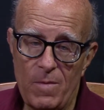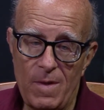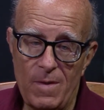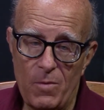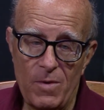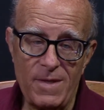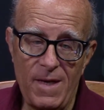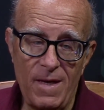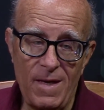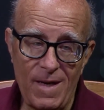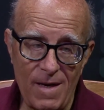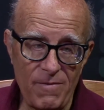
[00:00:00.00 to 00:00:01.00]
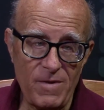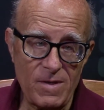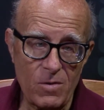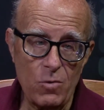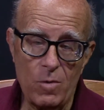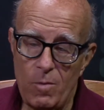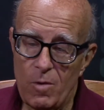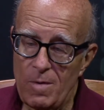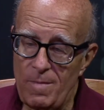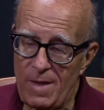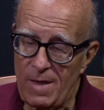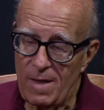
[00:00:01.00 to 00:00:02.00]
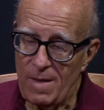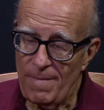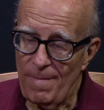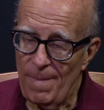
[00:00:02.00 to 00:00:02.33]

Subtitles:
were attending every school board meeting.